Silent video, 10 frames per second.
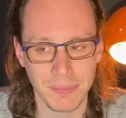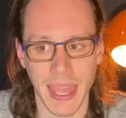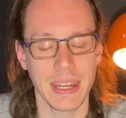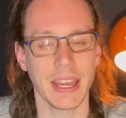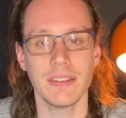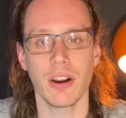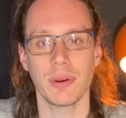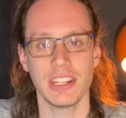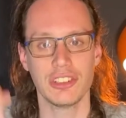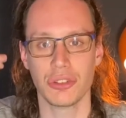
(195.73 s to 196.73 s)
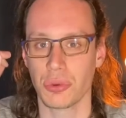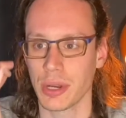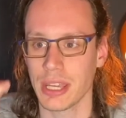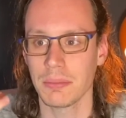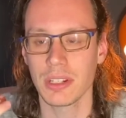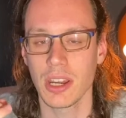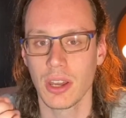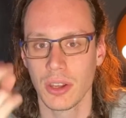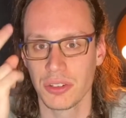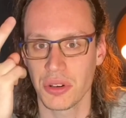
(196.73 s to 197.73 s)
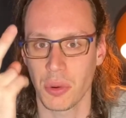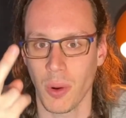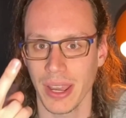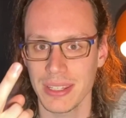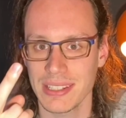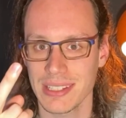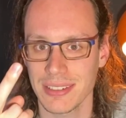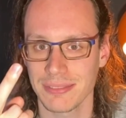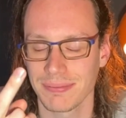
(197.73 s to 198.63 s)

and I have already dreamed twice,